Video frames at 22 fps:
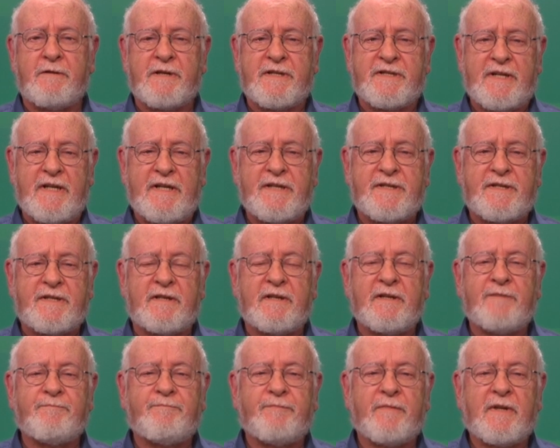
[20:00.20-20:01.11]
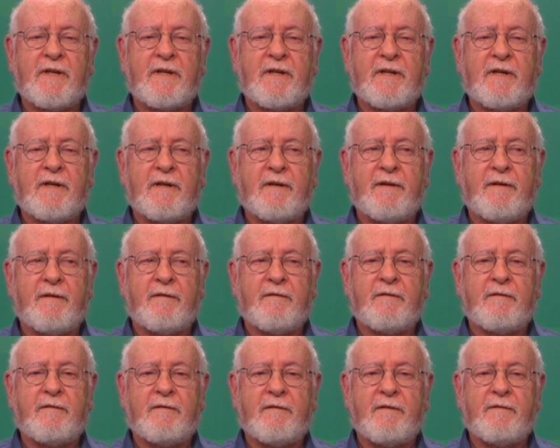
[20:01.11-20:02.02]
to exist
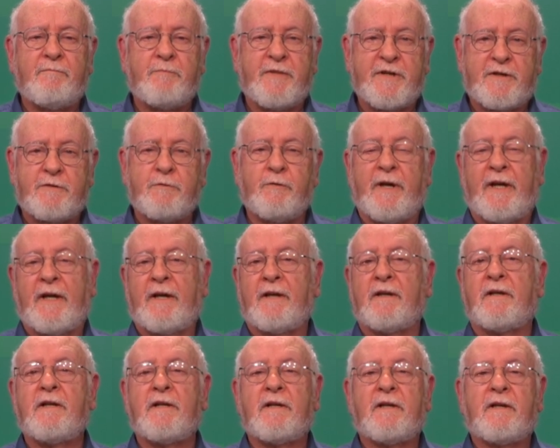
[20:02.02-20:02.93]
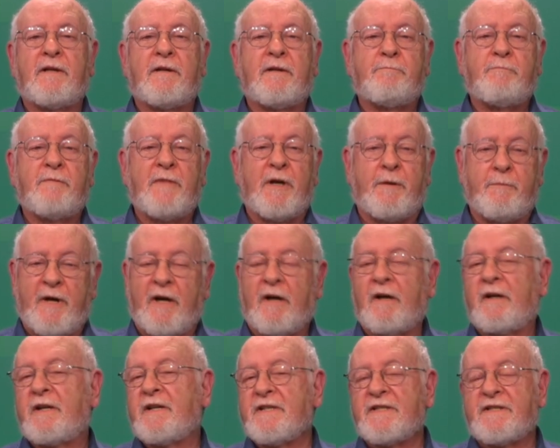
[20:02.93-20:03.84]
between
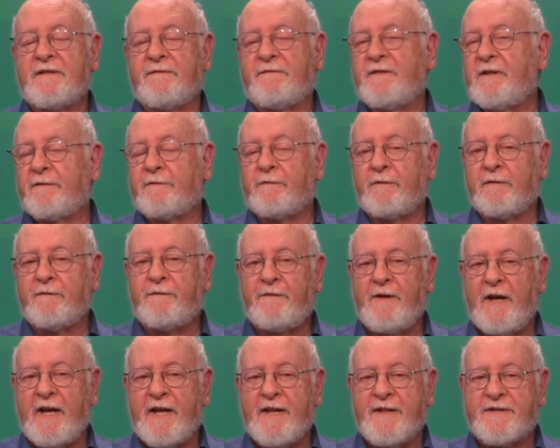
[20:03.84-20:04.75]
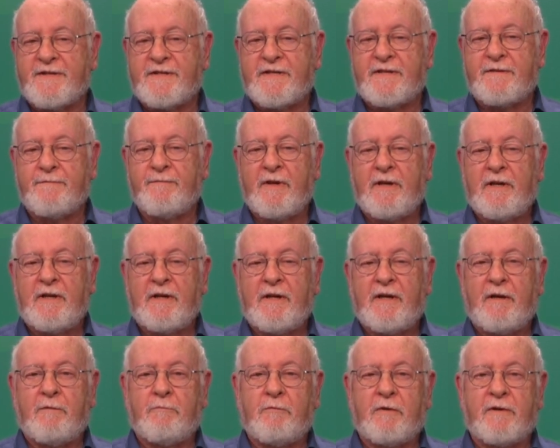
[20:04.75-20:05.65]
Americans of different faiths.
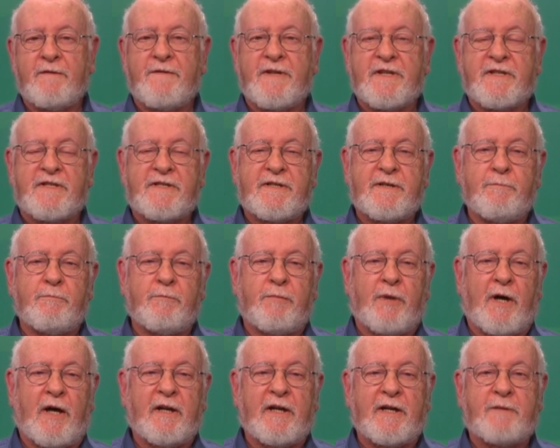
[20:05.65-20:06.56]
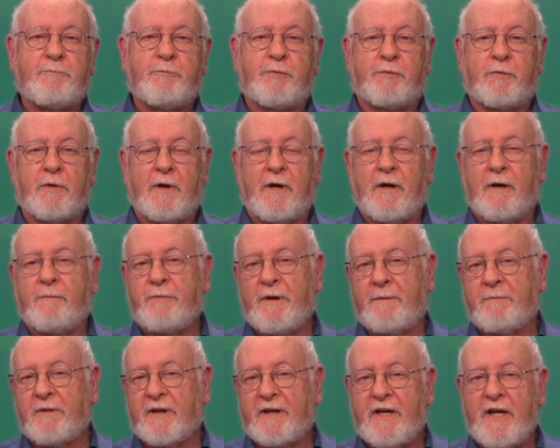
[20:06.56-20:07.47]
One of the symbolic
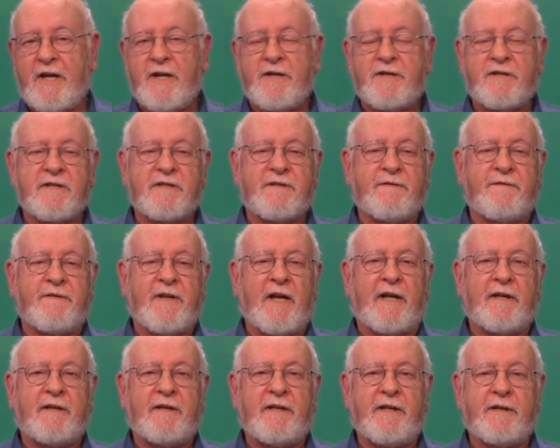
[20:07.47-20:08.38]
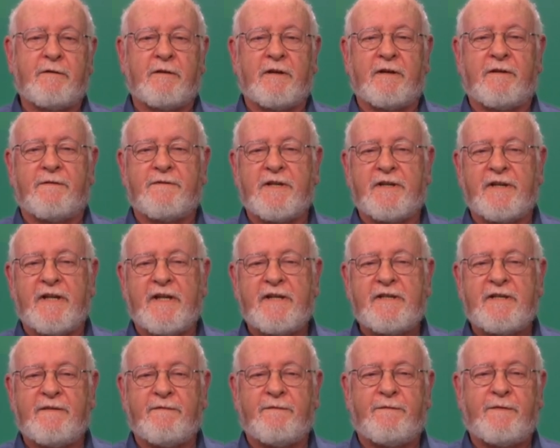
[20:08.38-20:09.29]
publications of that era of the
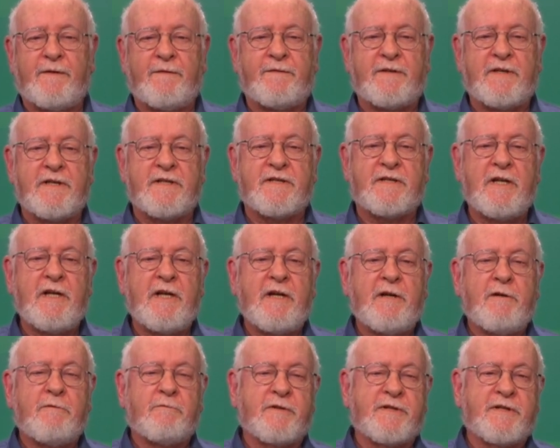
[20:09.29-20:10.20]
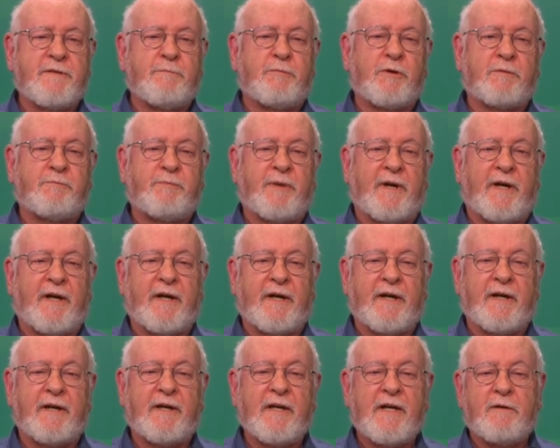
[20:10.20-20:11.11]
1950s was the book
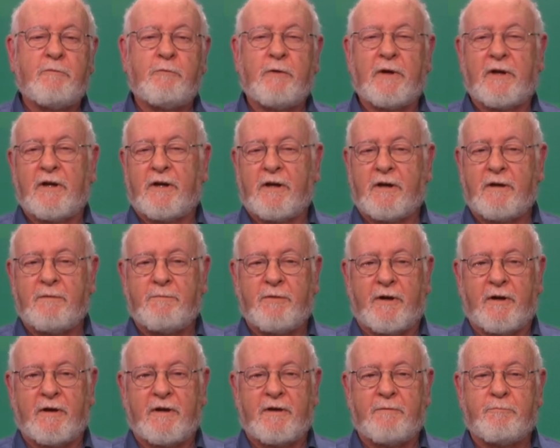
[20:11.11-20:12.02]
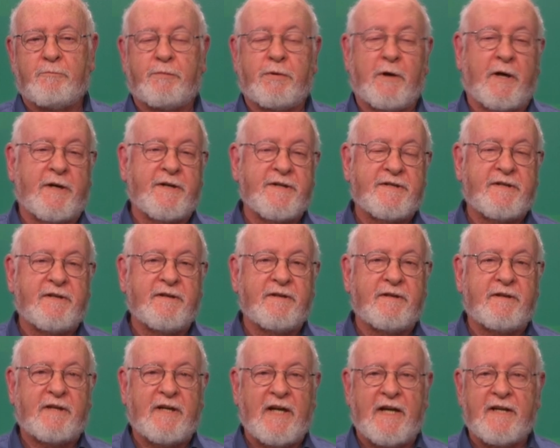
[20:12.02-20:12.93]
by Will Herberg,
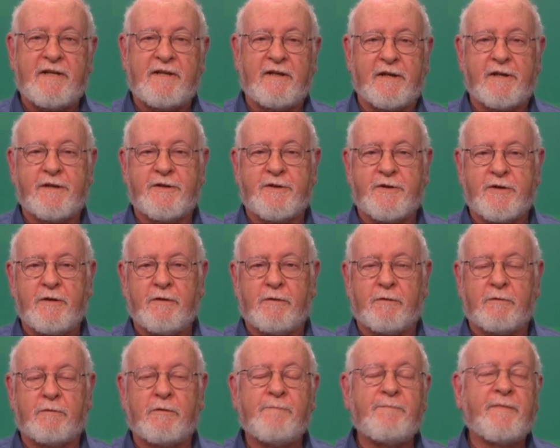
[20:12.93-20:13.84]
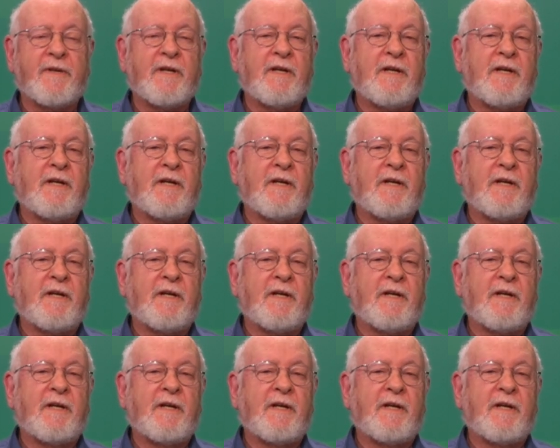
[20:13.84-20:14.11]
Protestant Catholic Jew.